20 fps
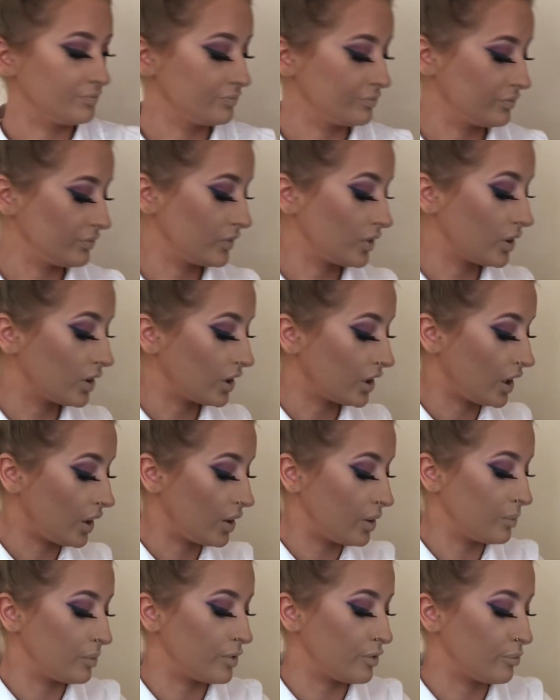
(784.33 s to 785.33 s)
I'm going to go
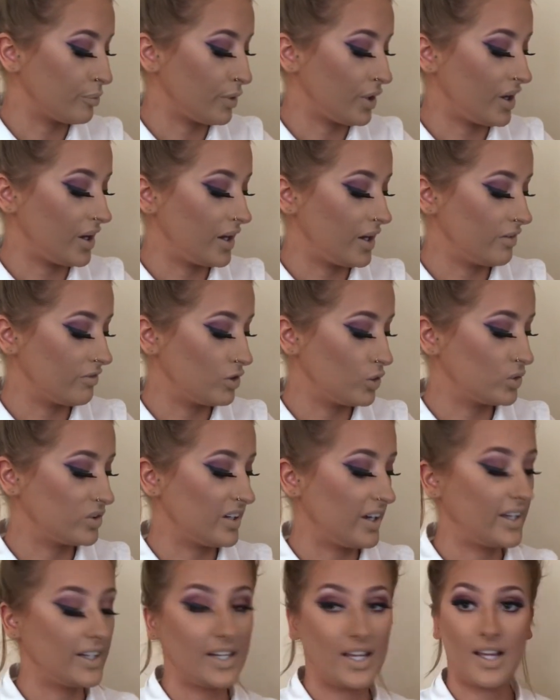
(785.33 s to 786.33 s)
in with my Real
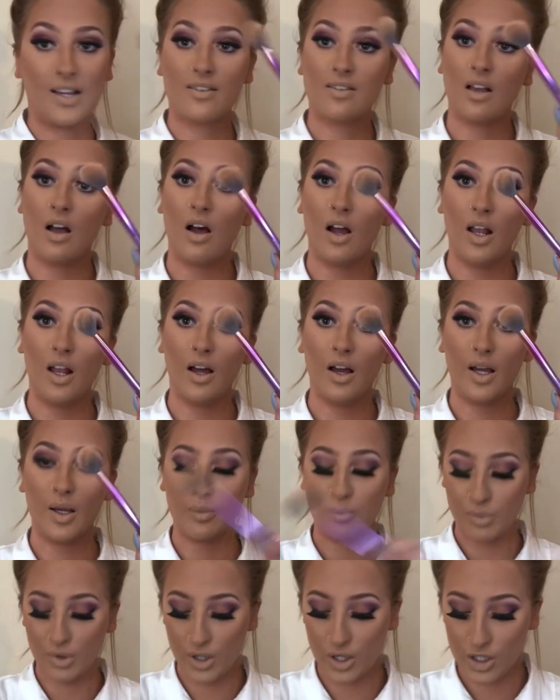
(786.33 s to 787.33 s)
Techniques
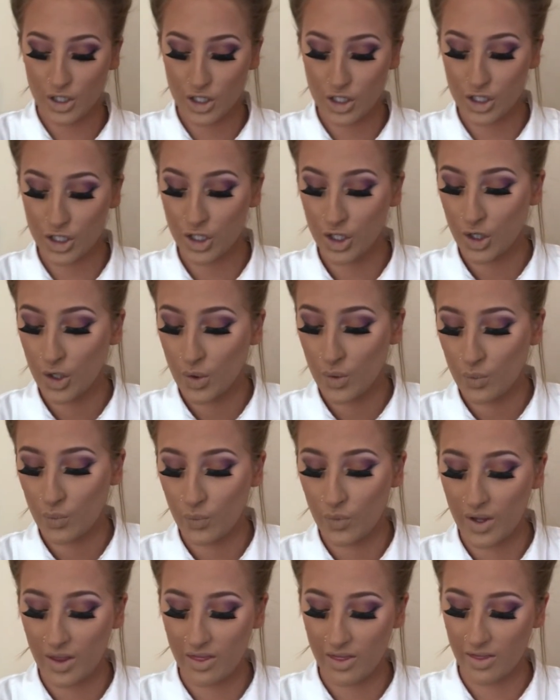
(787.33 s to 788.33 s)
highlighting brush
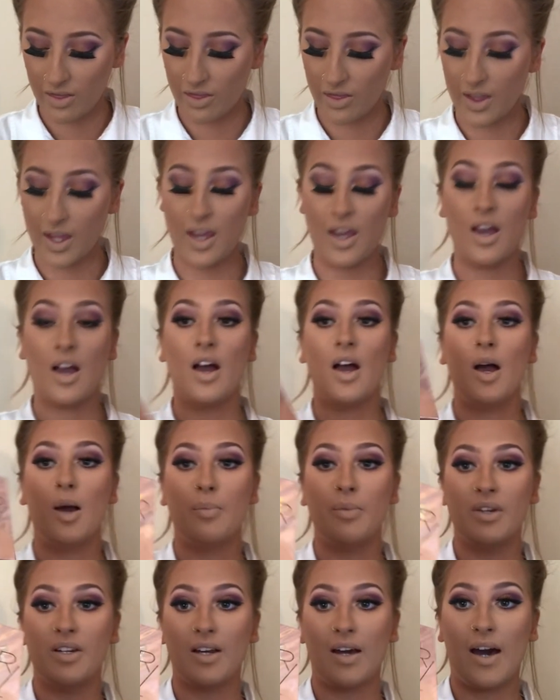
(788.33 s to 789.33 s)
with the
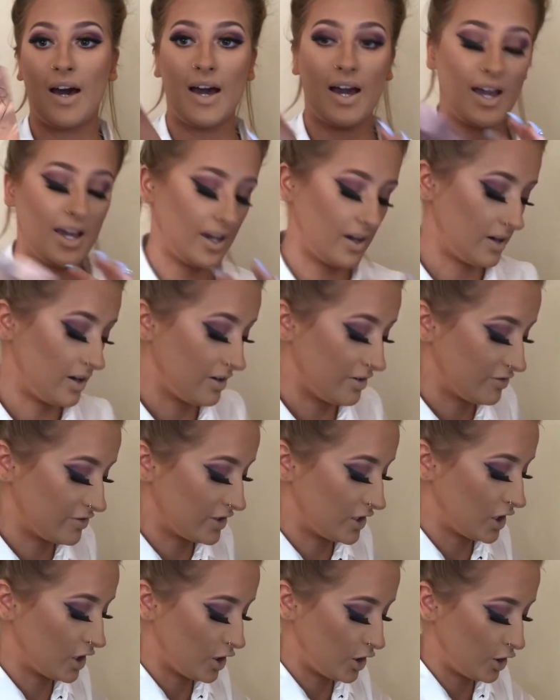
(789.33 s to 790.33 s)
Urban Decay
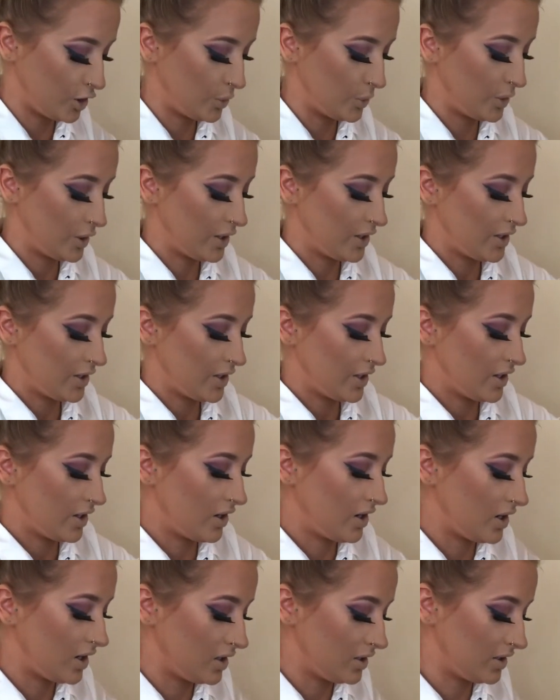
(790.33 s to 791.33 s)
Afterglow
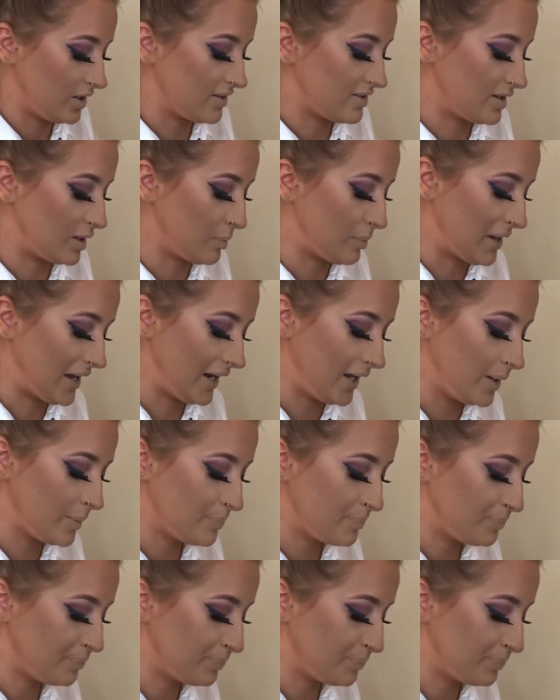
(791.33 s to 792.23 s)
highlighting palette.